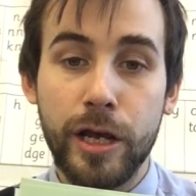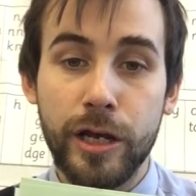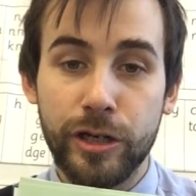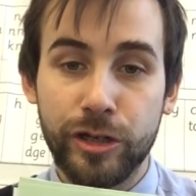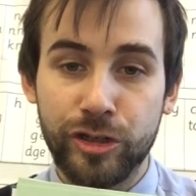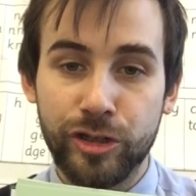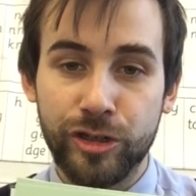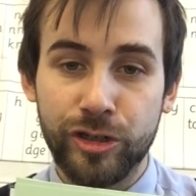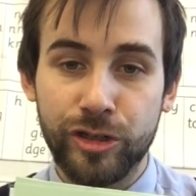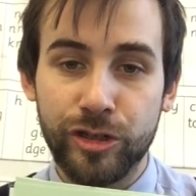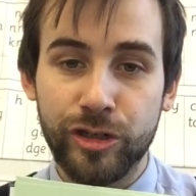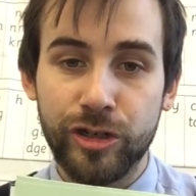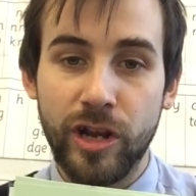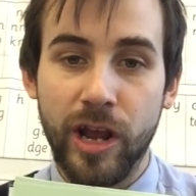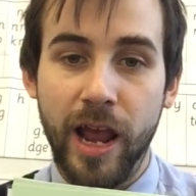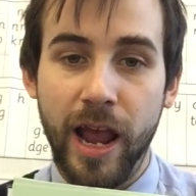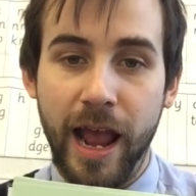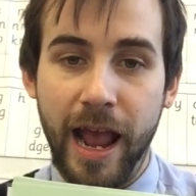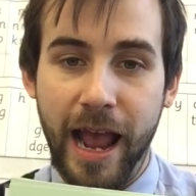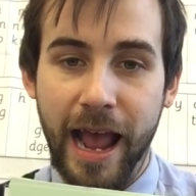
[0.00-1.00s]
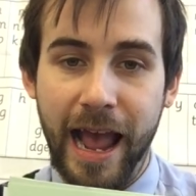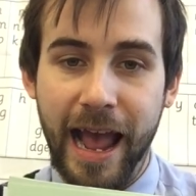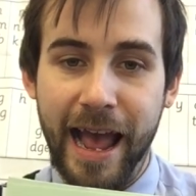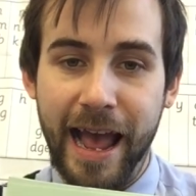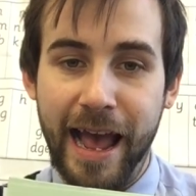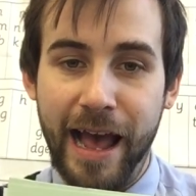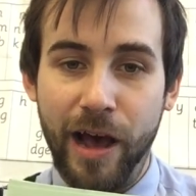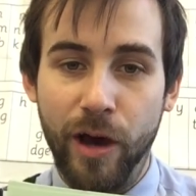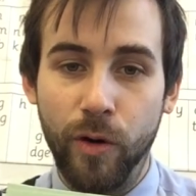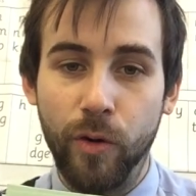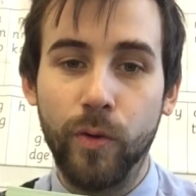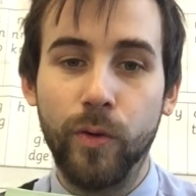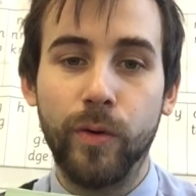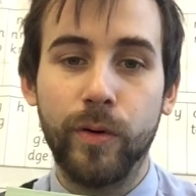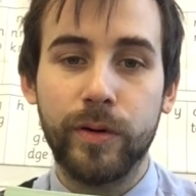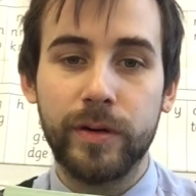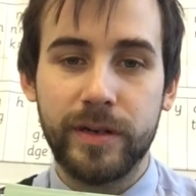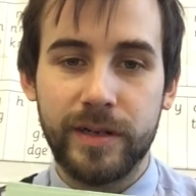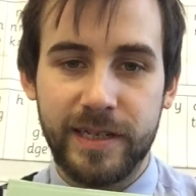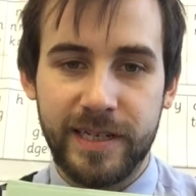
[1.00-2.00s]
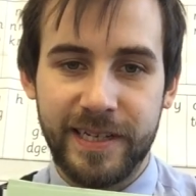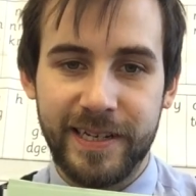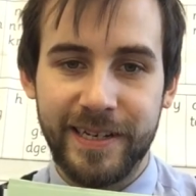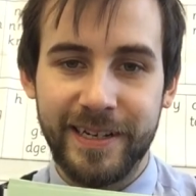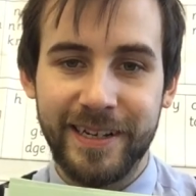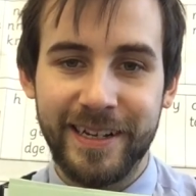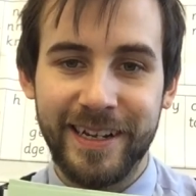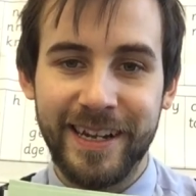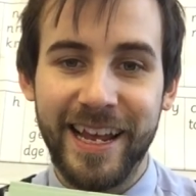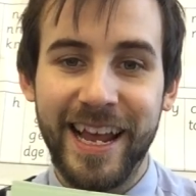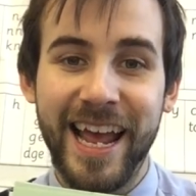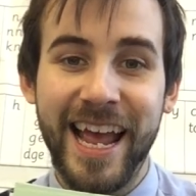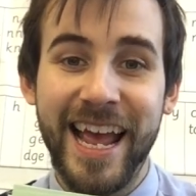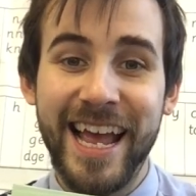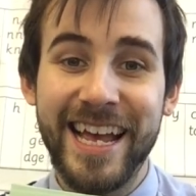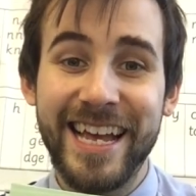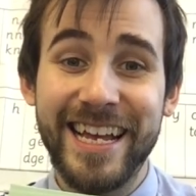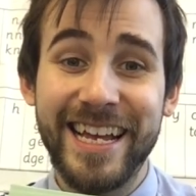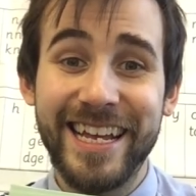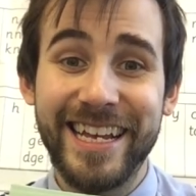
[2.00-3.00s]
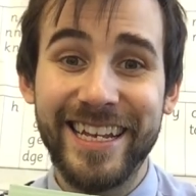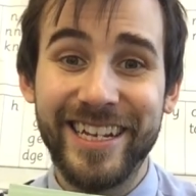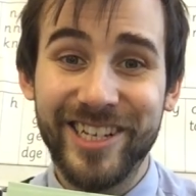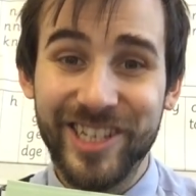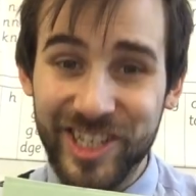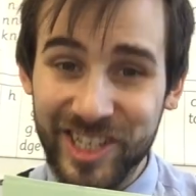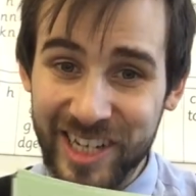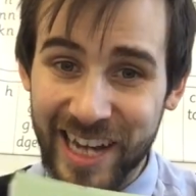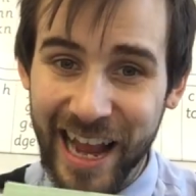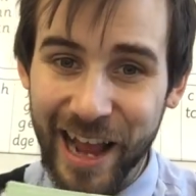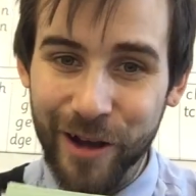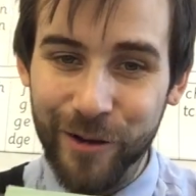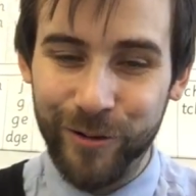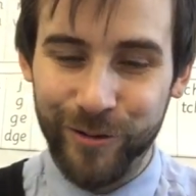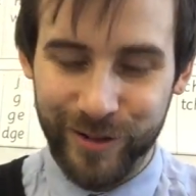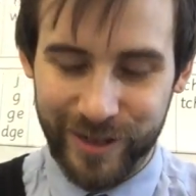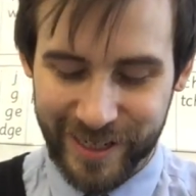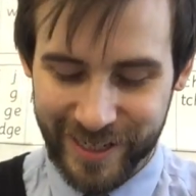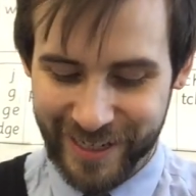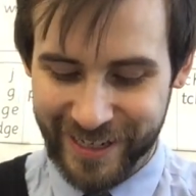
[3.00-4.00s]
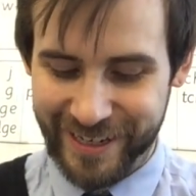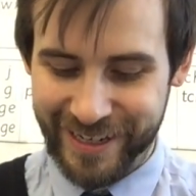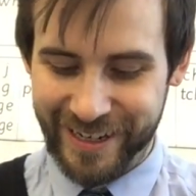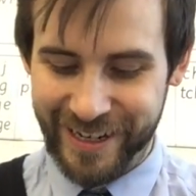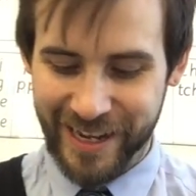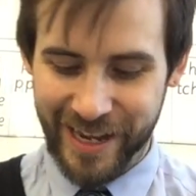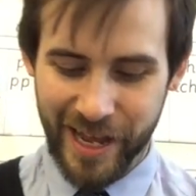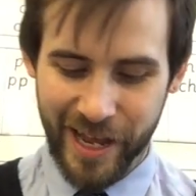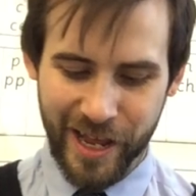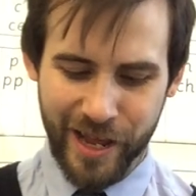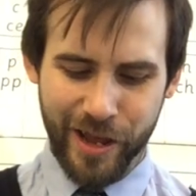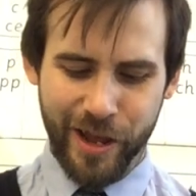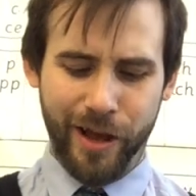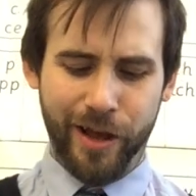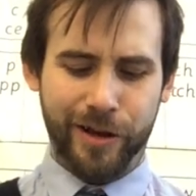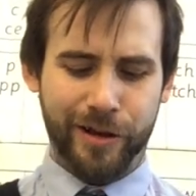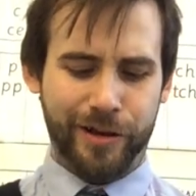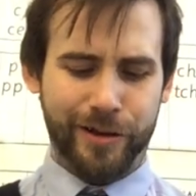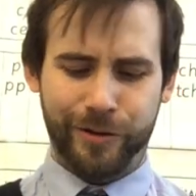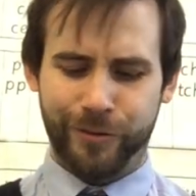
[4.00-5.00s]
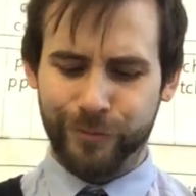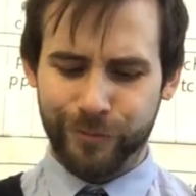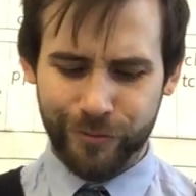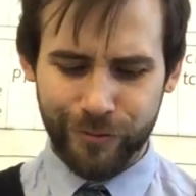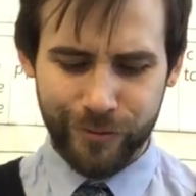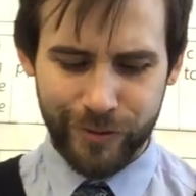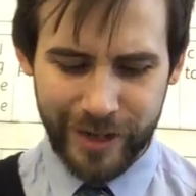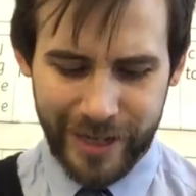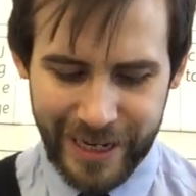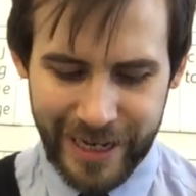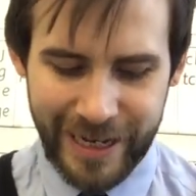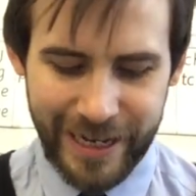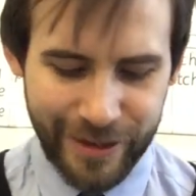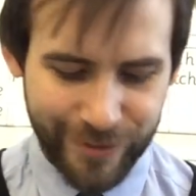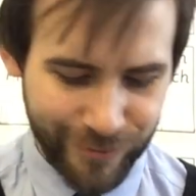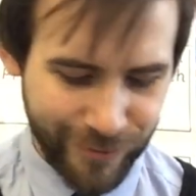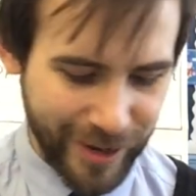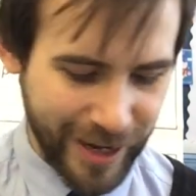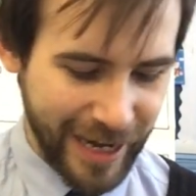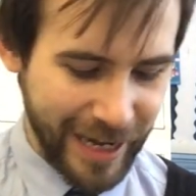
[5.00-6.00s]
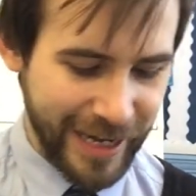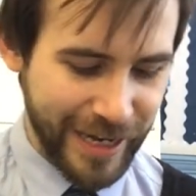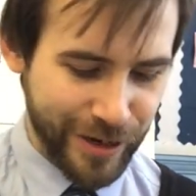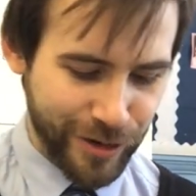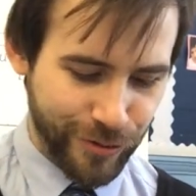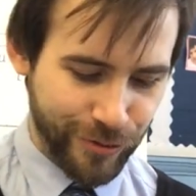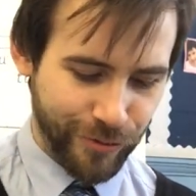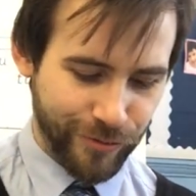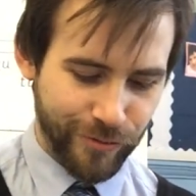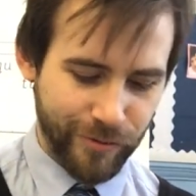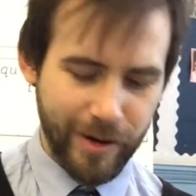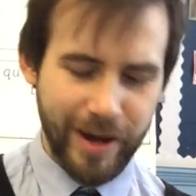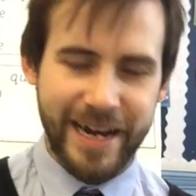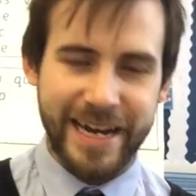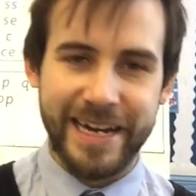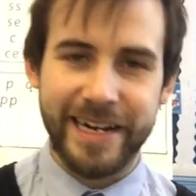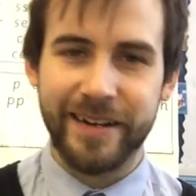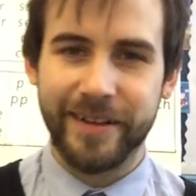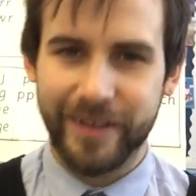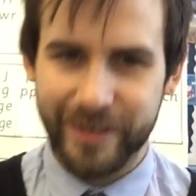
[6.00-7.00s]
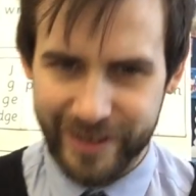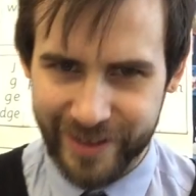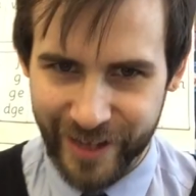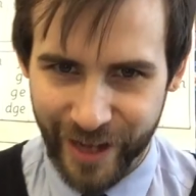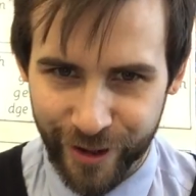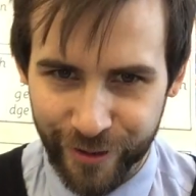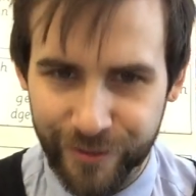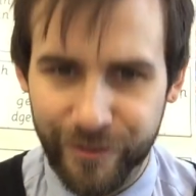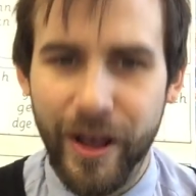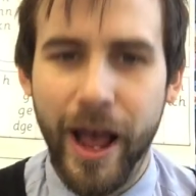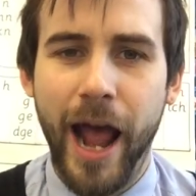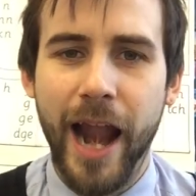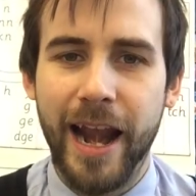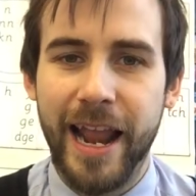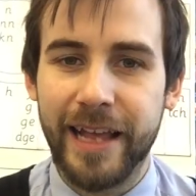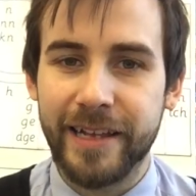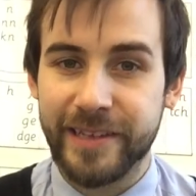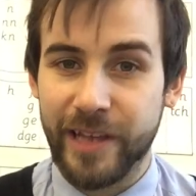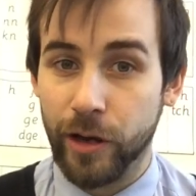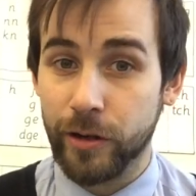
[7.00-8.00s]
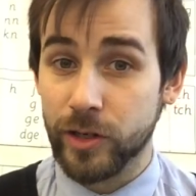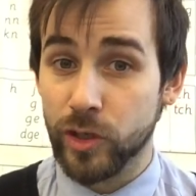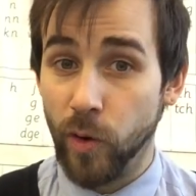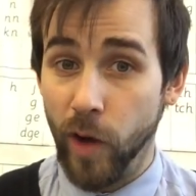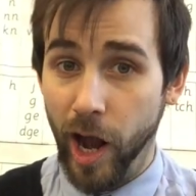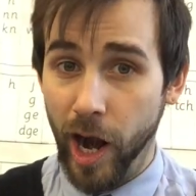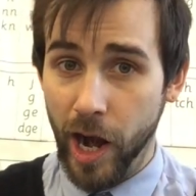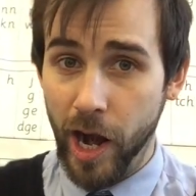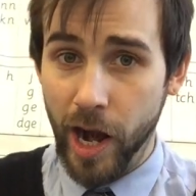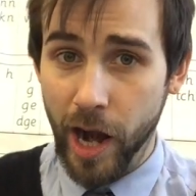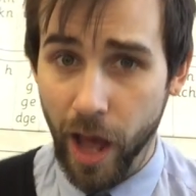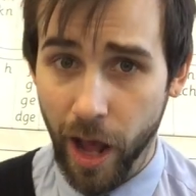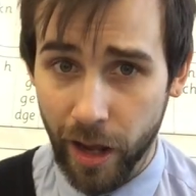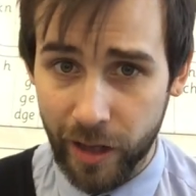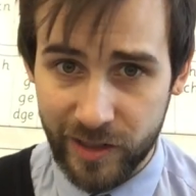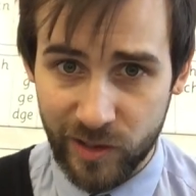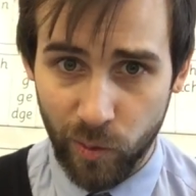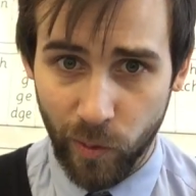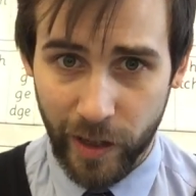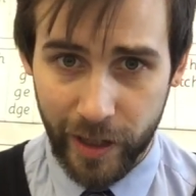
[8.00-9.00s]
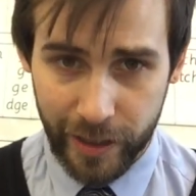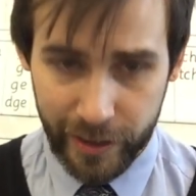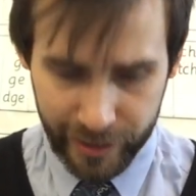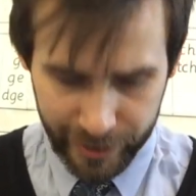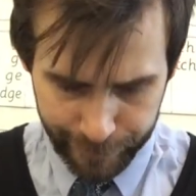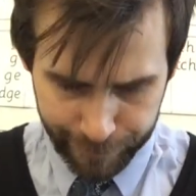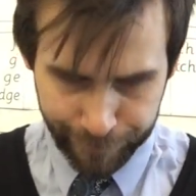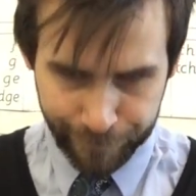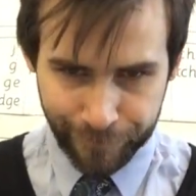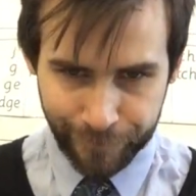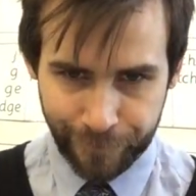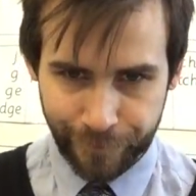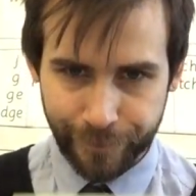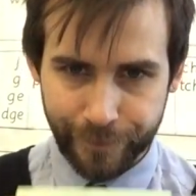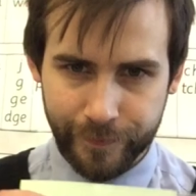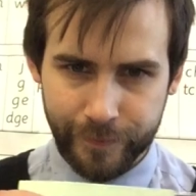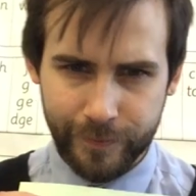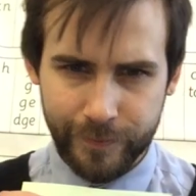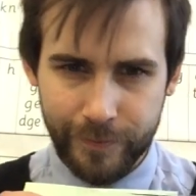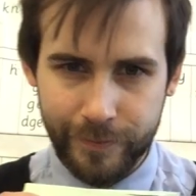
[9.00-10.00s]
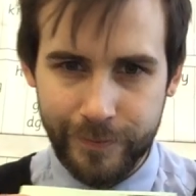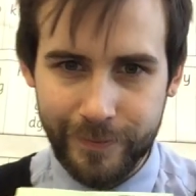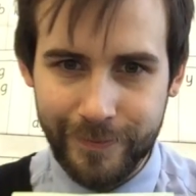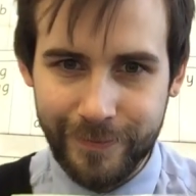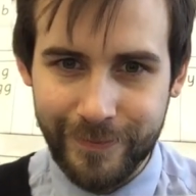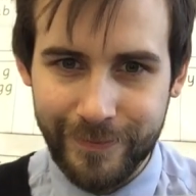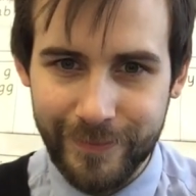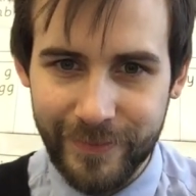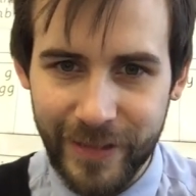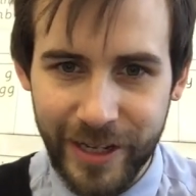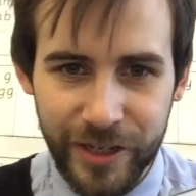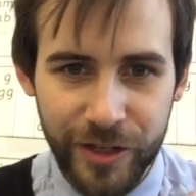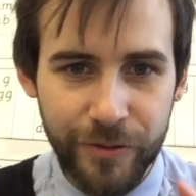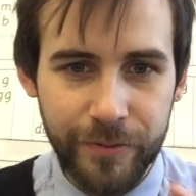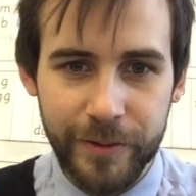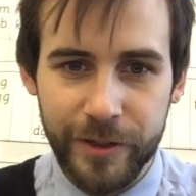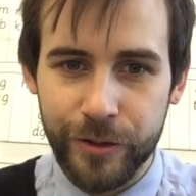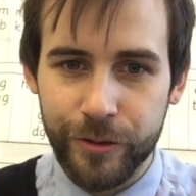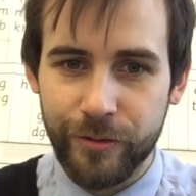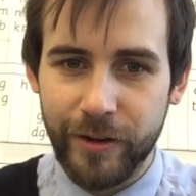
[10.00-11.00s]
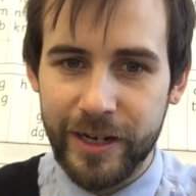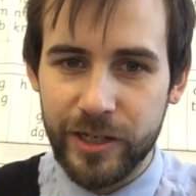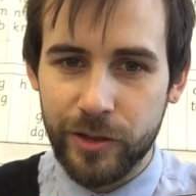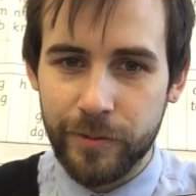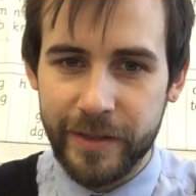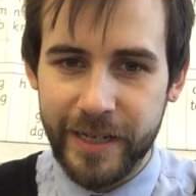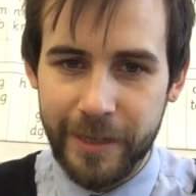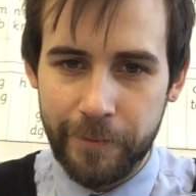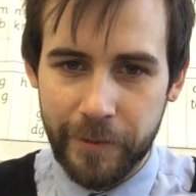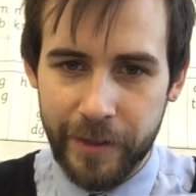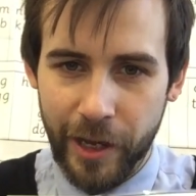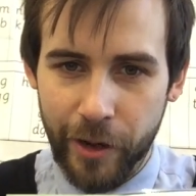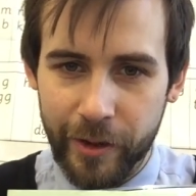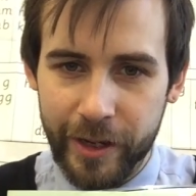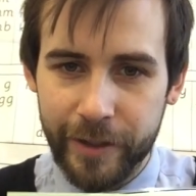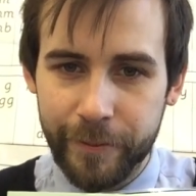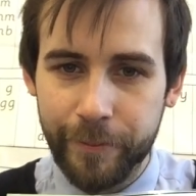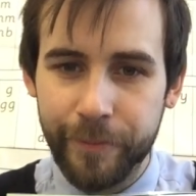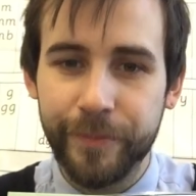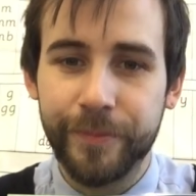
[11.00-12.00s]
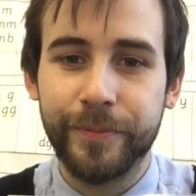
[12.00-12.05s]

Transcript: Sh. Out. Shout. Really, really great stuff. Let's get on to our last word. You've done a great job. Keep it going.